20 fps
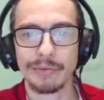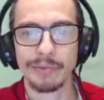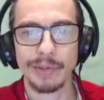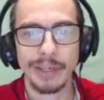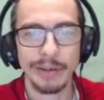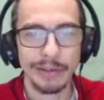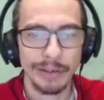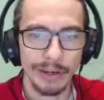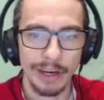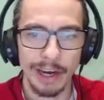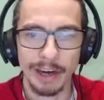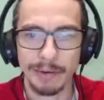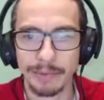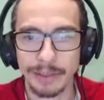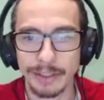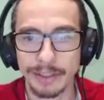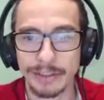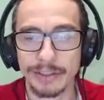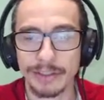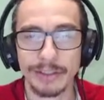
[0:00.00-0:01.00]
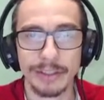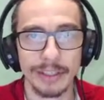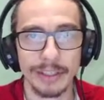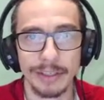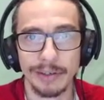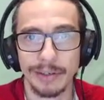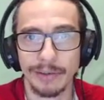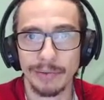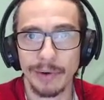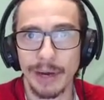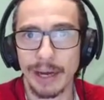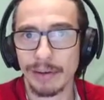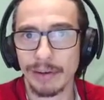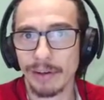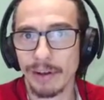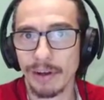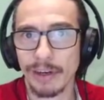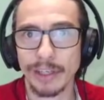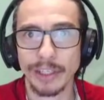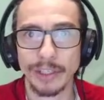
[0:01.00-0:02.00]
We don't know how much and how
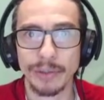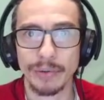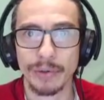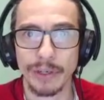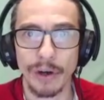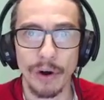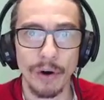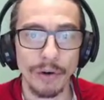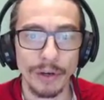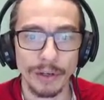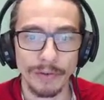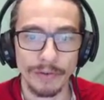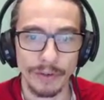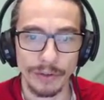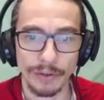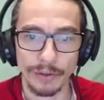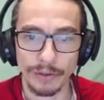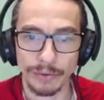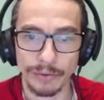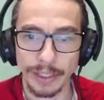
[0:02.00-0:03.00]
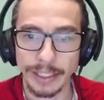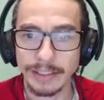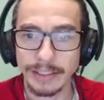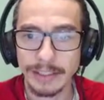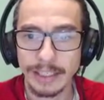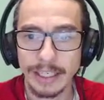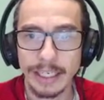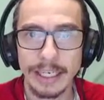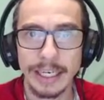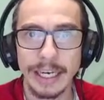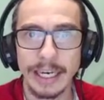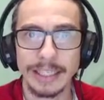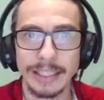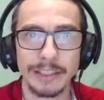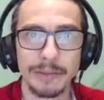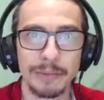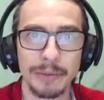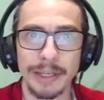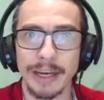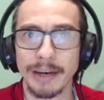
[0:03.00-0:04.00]
long you were going for those rates, and the
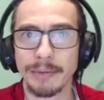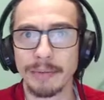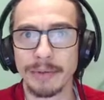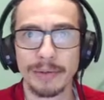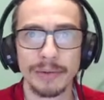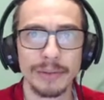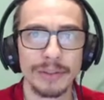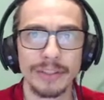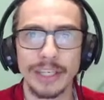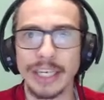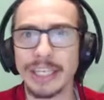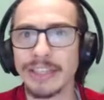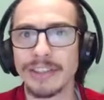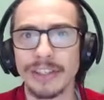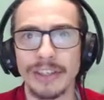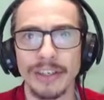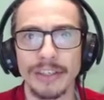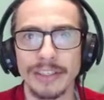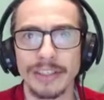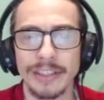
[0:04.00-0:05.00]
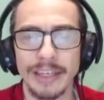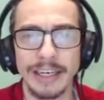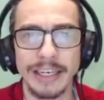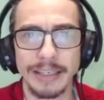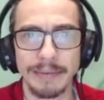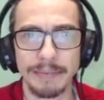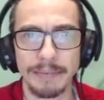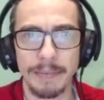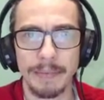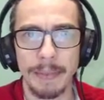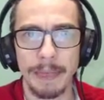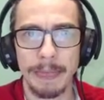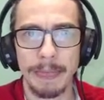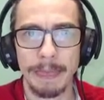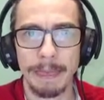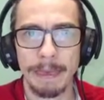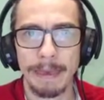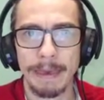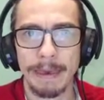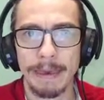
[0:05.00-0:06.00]
speedometer was changing all the time.
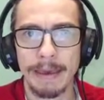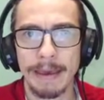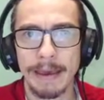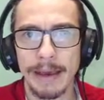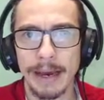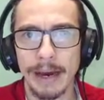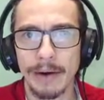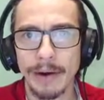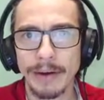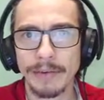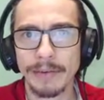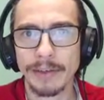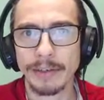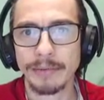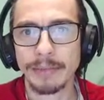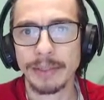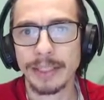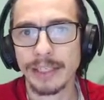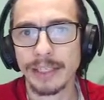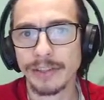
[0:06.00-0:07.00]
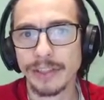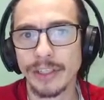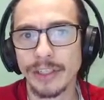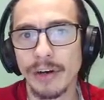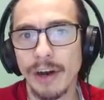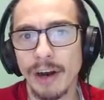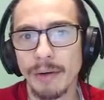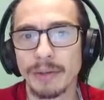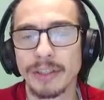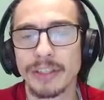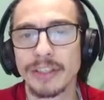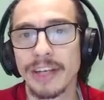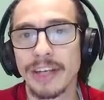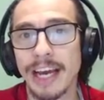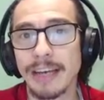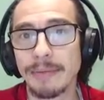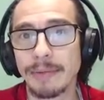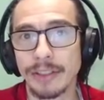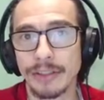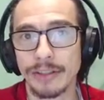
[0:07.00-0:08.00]
However, because you know how much
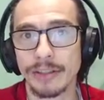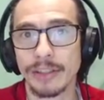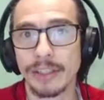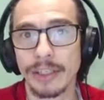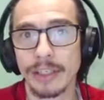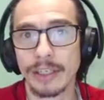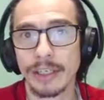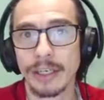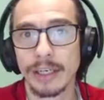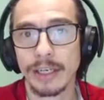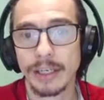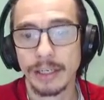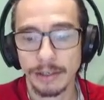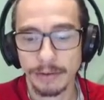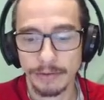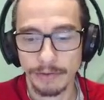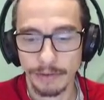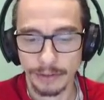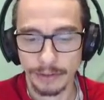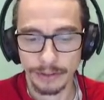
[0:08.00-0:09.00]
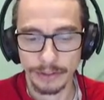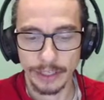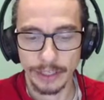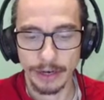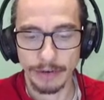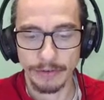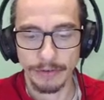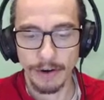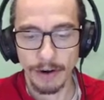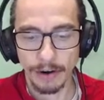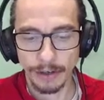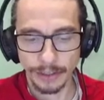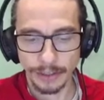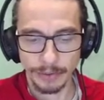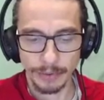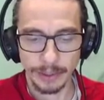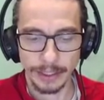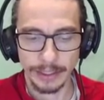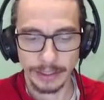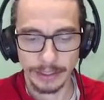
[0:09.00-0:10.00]
time it took versus how far you
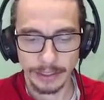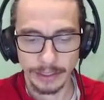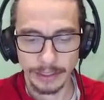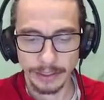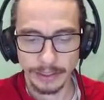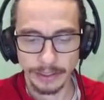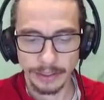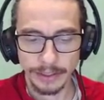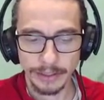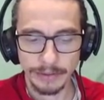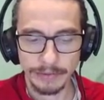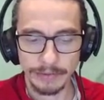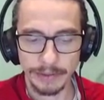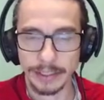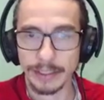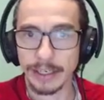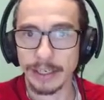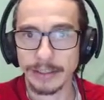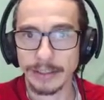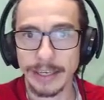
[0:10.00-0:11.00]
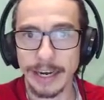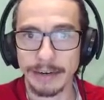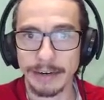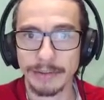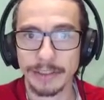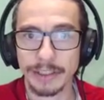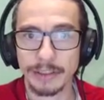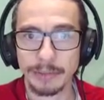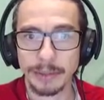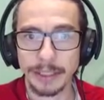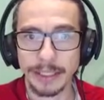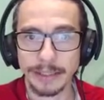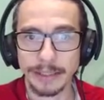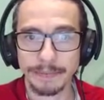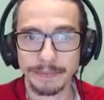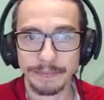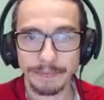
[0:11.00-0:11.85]
went, you can figure out the average speed.